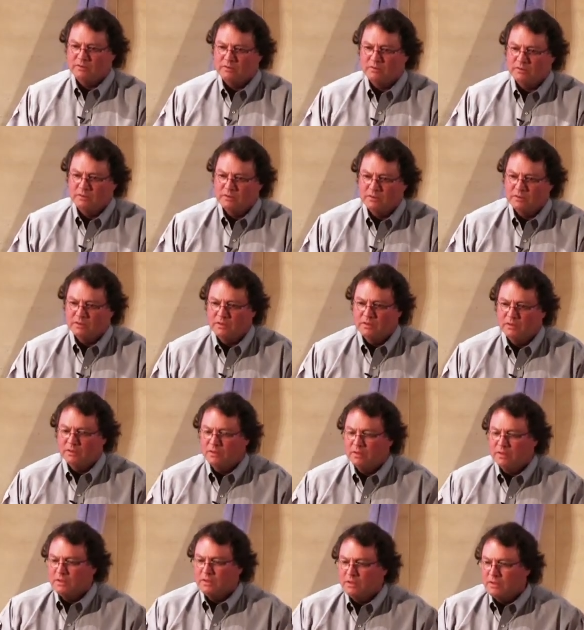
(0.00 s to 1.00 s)

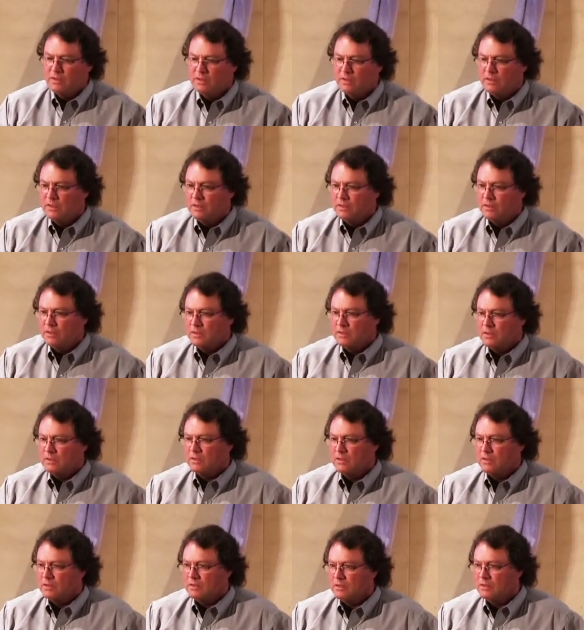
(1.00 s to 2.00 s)

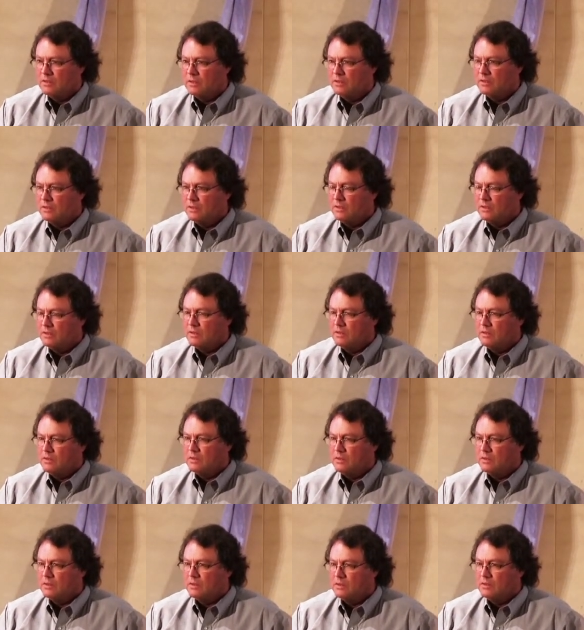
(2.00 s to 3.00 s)

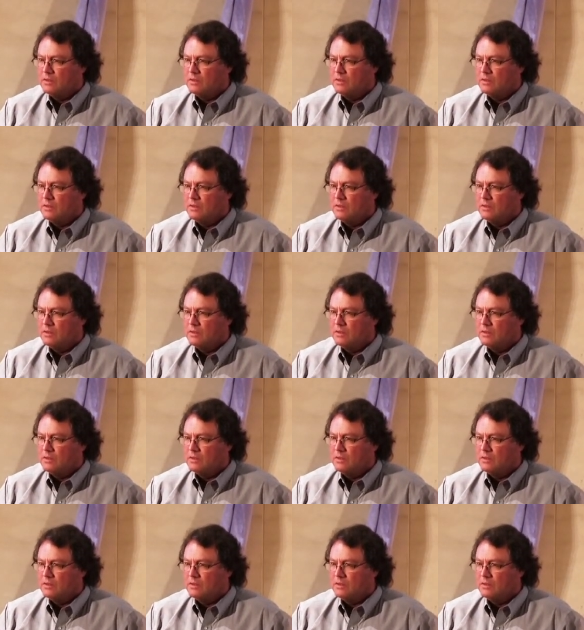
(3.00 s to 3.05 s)
No one is speaking in this clip.